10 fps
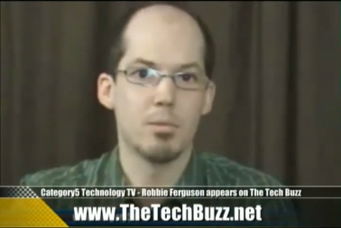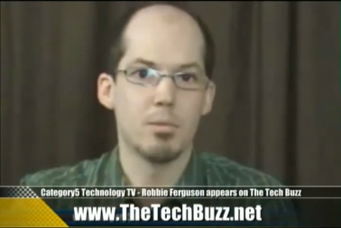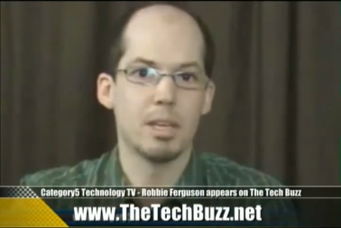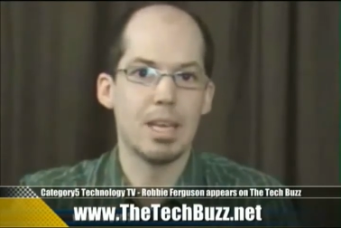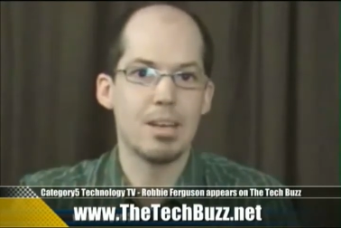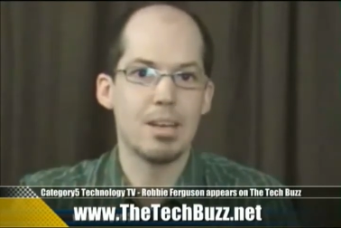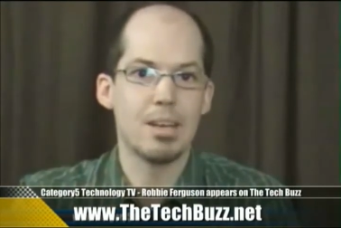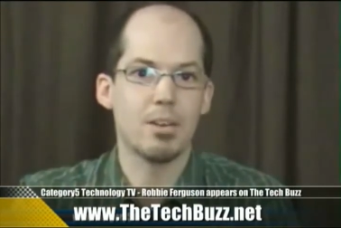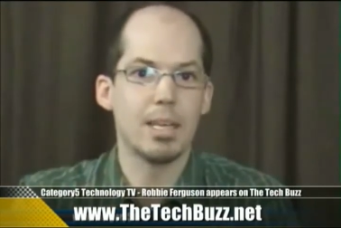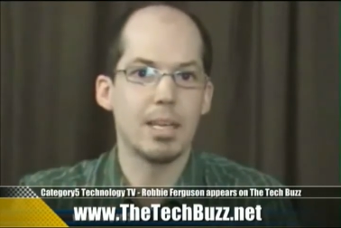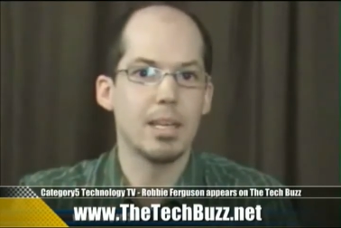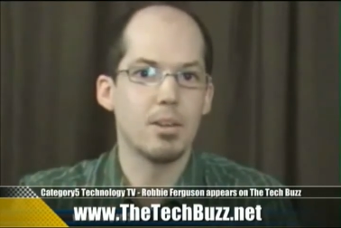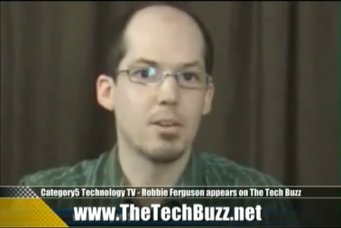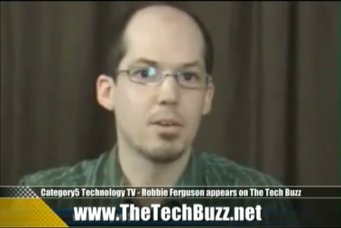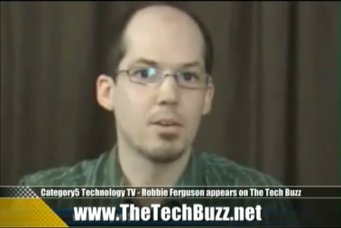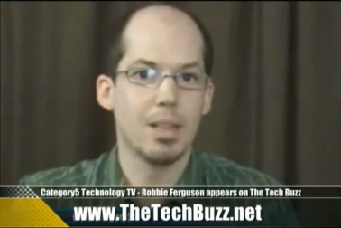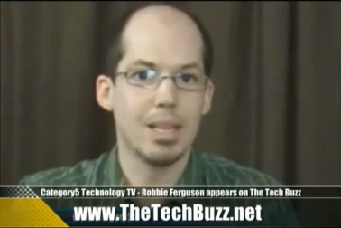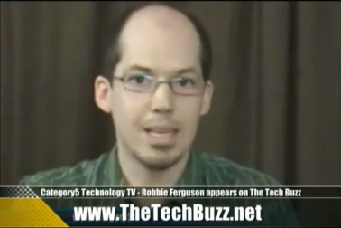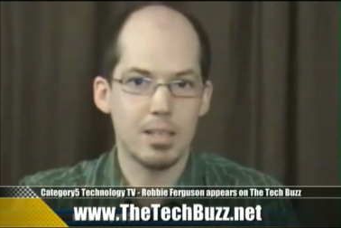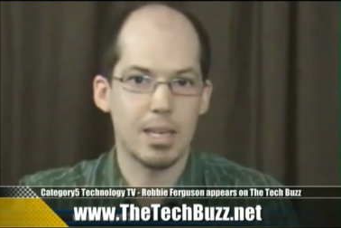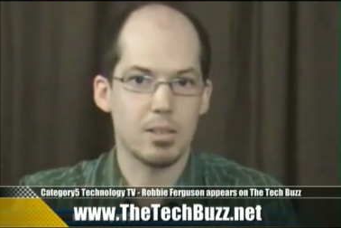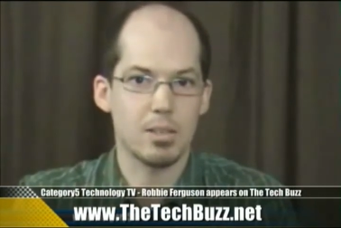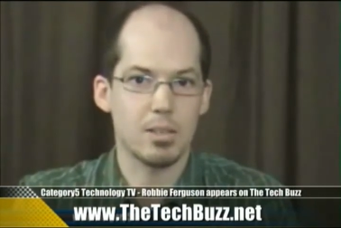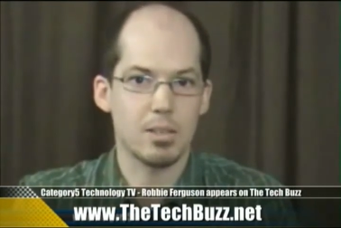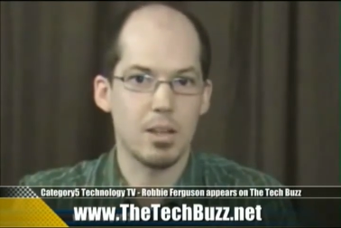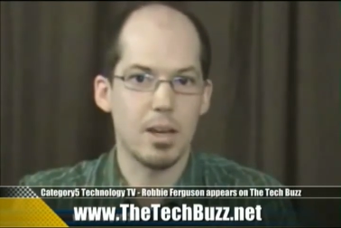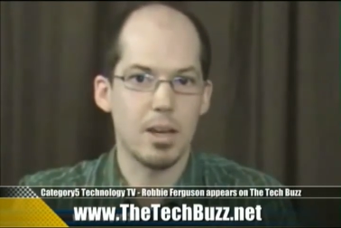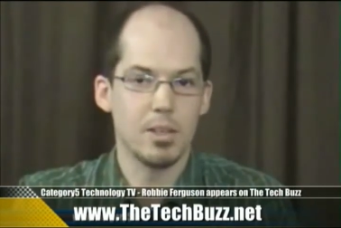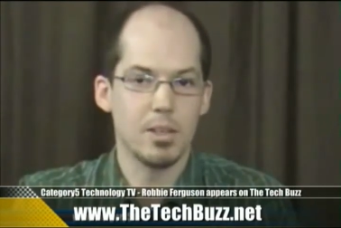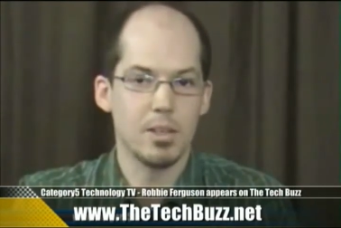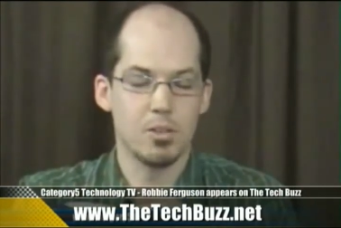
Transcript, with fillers: seamlessly integrated into your Linux desktop, so